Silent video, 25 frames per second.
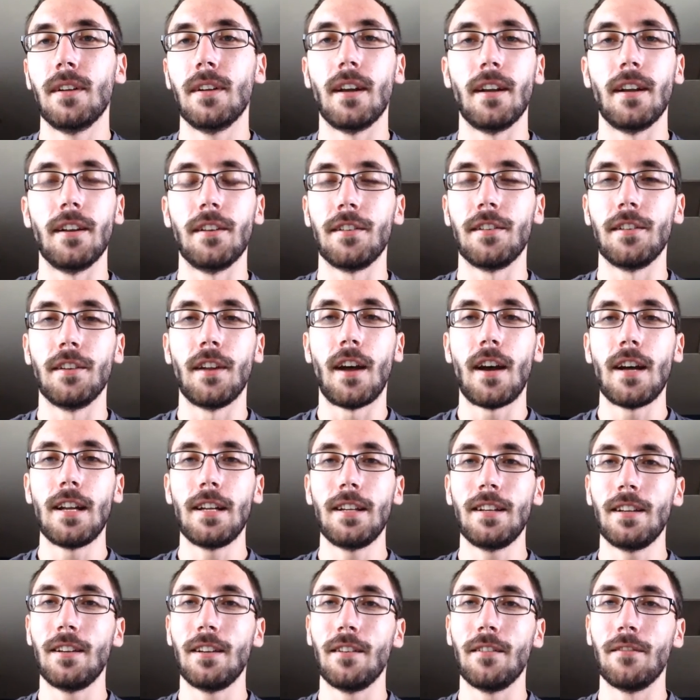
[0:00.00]
It's
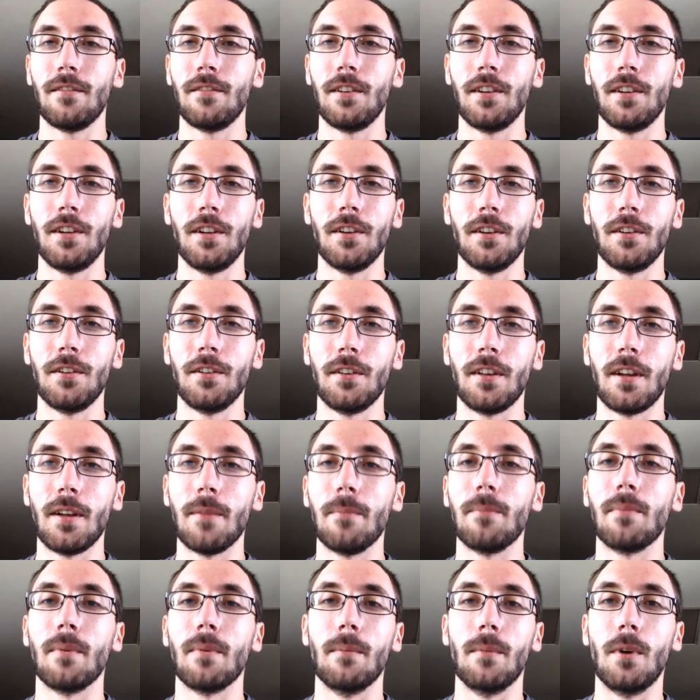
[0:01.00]
not a video
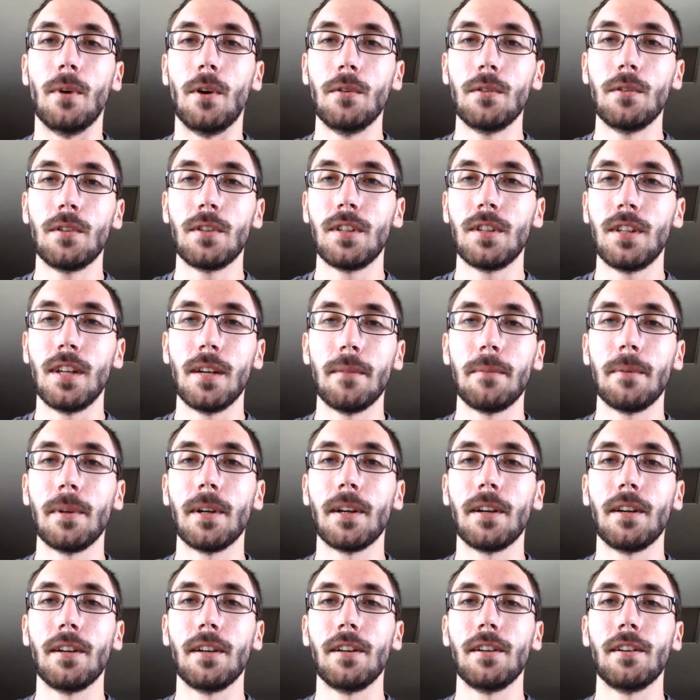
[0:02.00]
that promotes
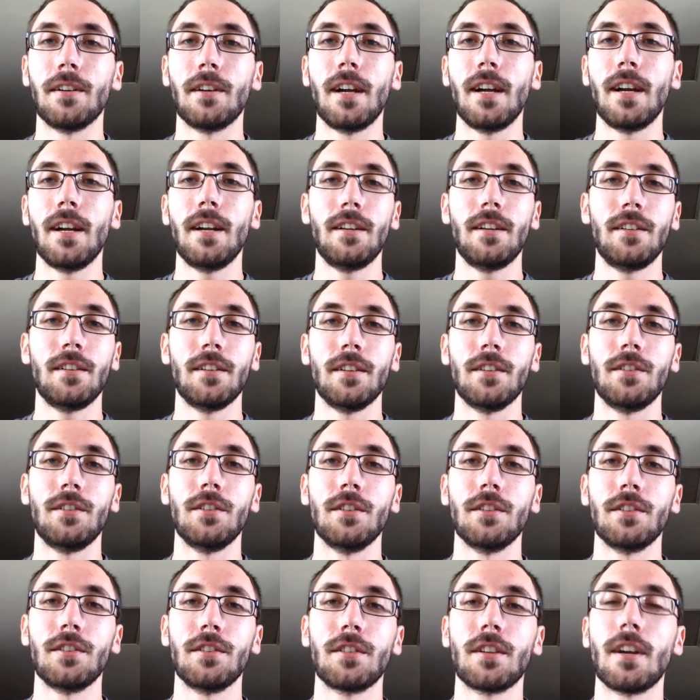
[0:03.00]
dipping underage. It's
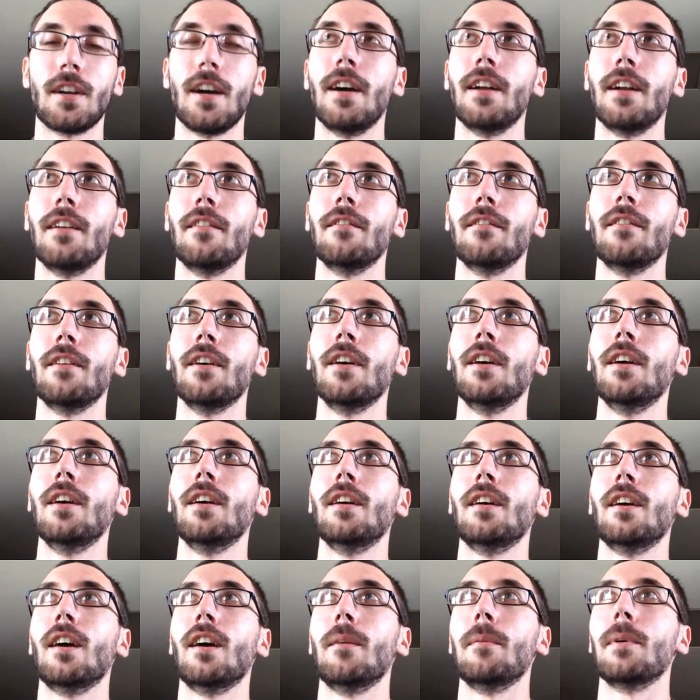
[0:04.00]
just kind of
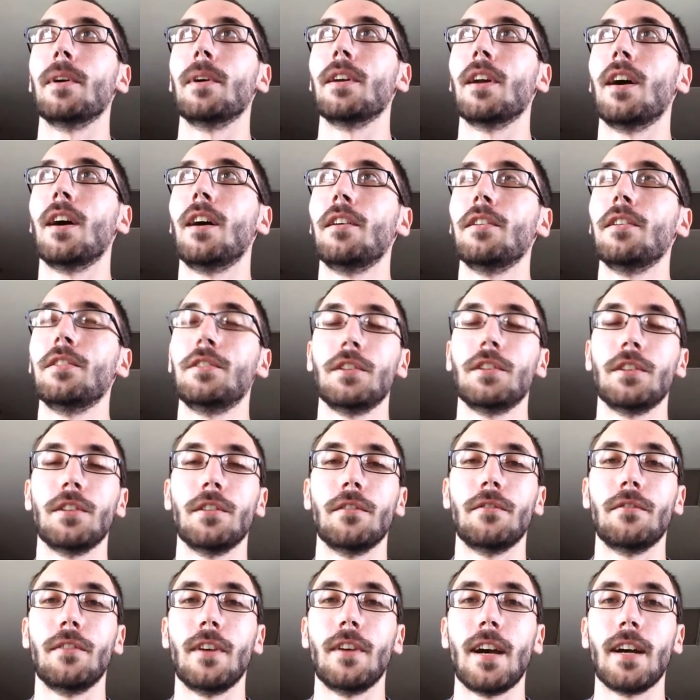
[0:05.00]
I'm acknowledging
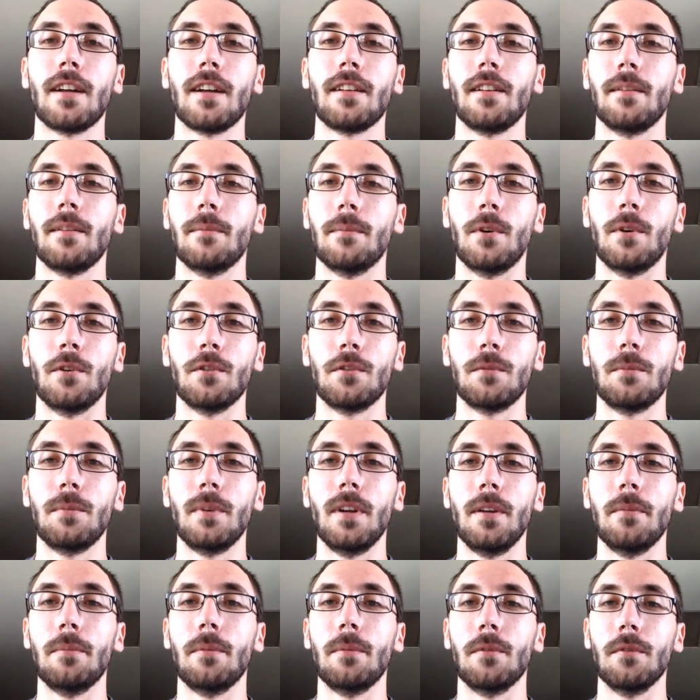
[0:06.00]
the fact that most
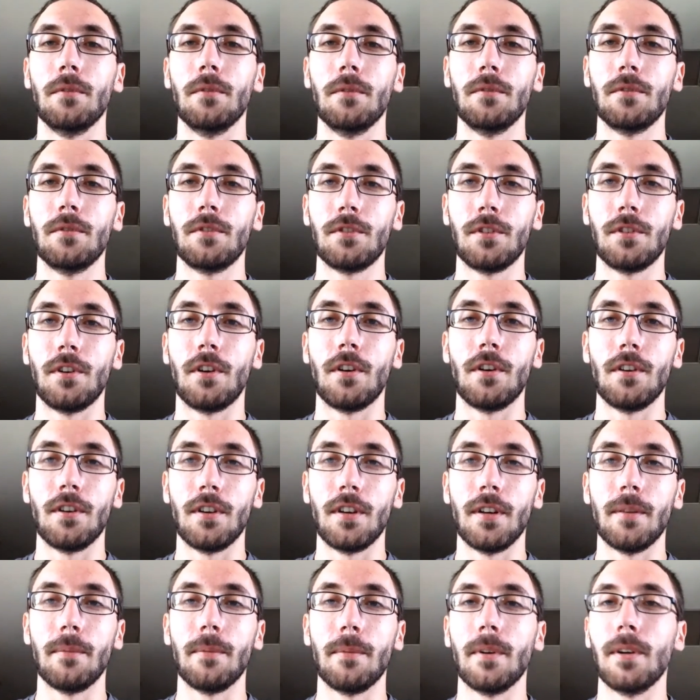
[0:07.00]
people
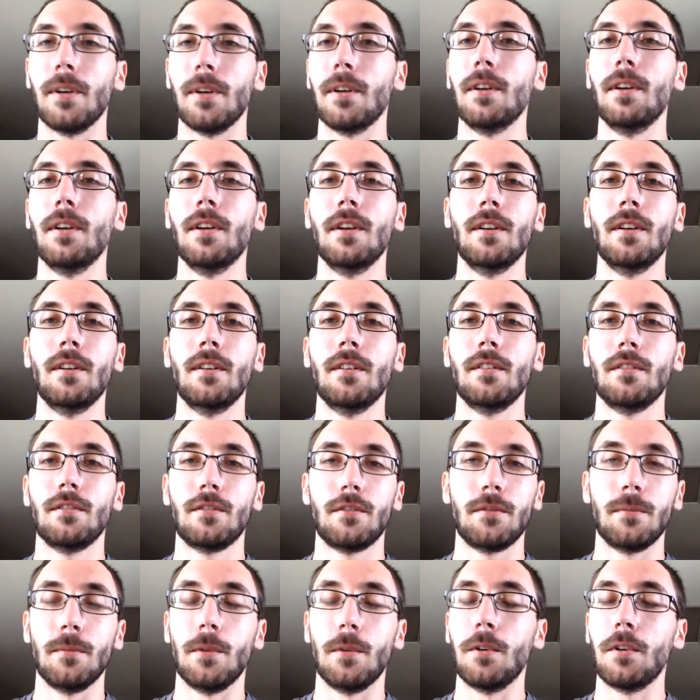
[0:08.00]
start dipping,
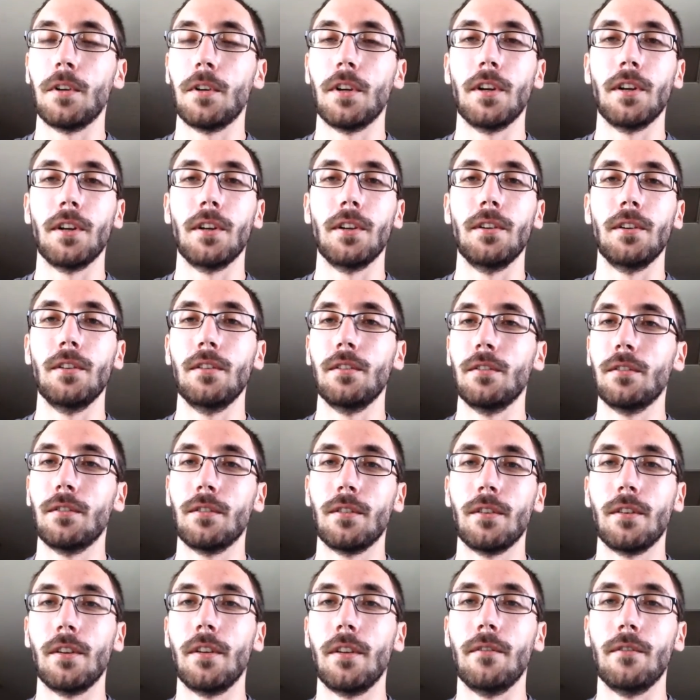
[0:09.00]
smoking,
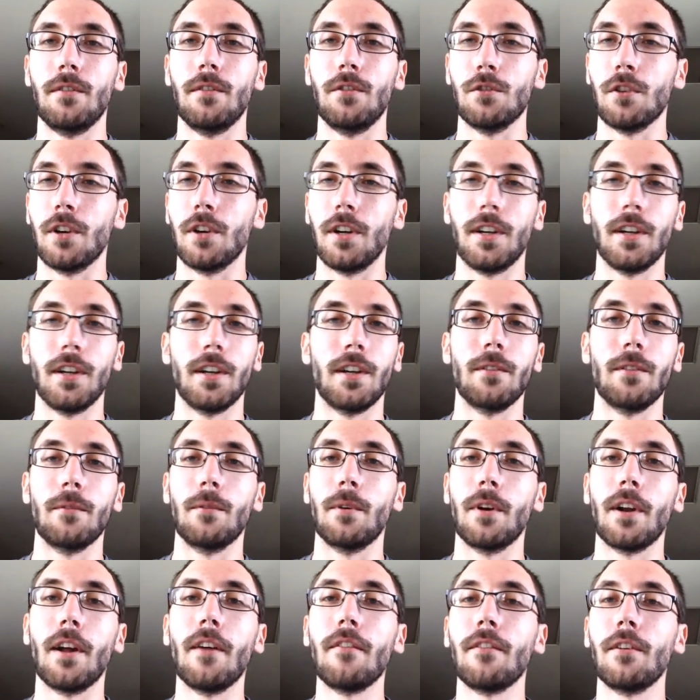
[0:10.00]
drinking,
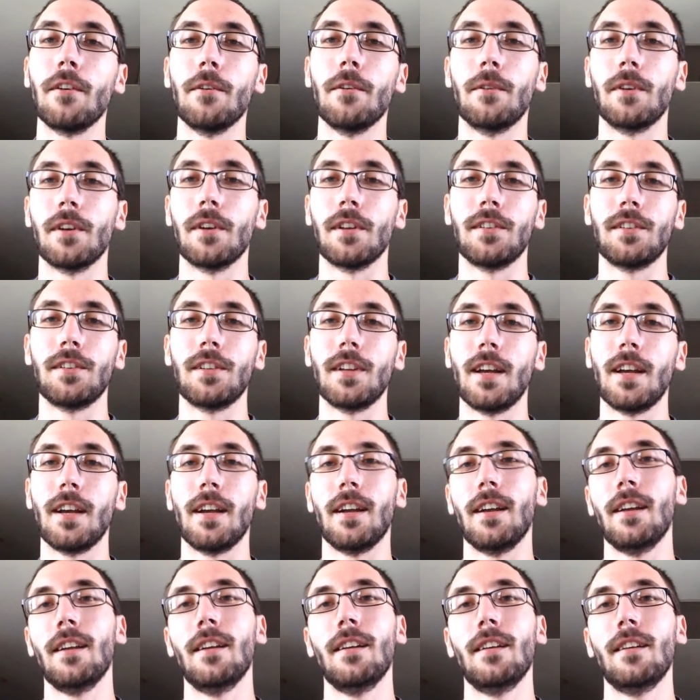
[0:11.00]
whatever you want to
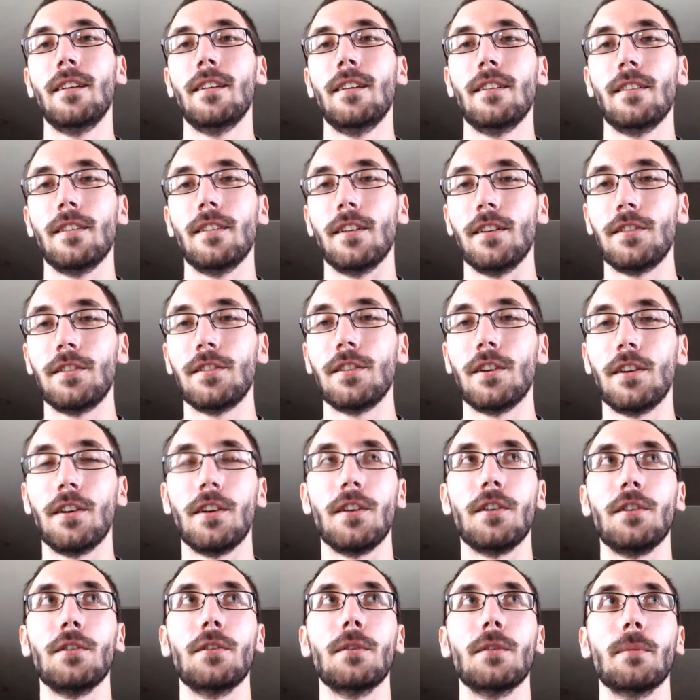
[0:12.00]
say, they start
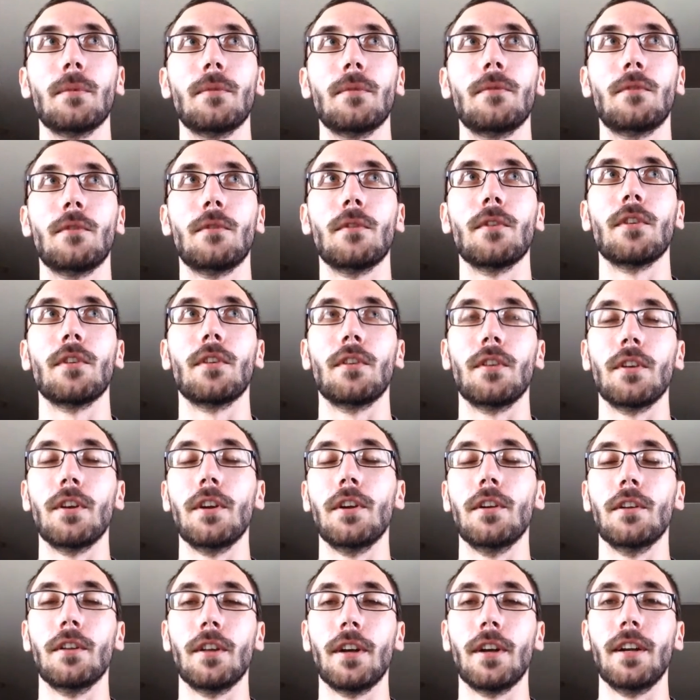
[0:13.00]
to do it before the
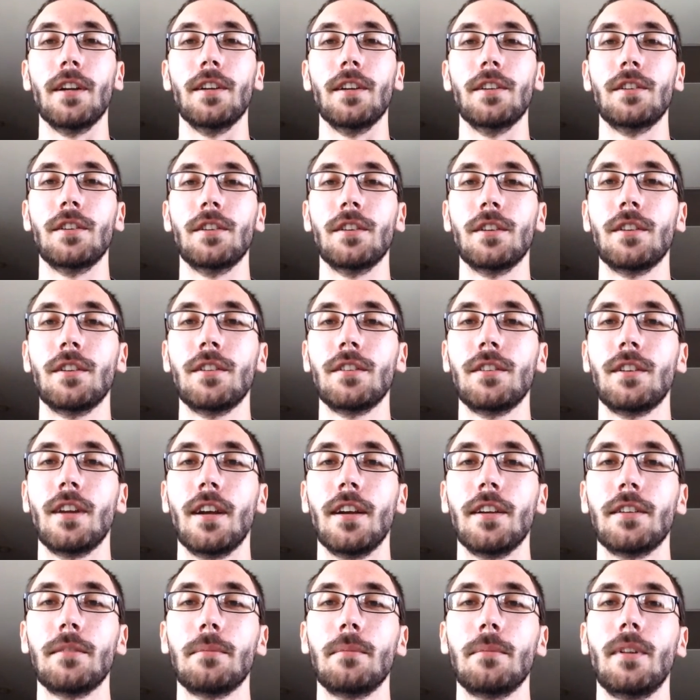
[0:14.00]
legal age
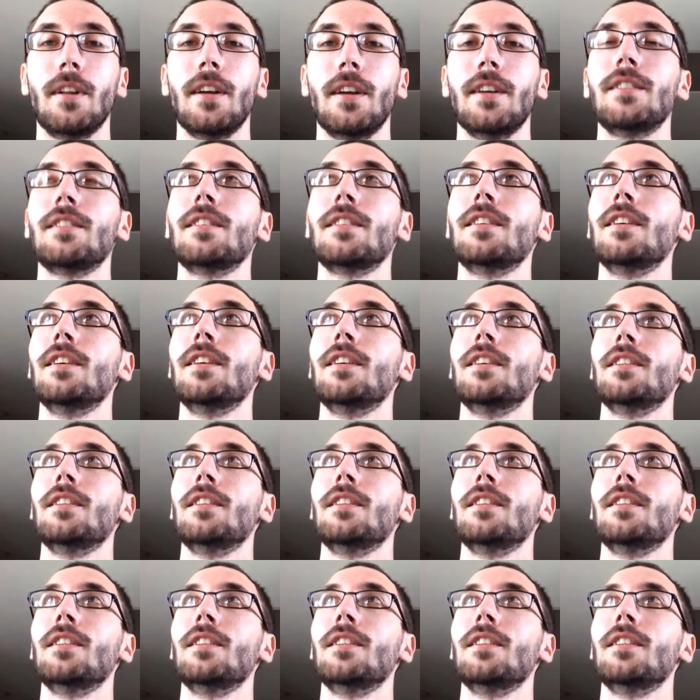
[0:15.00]
takes place.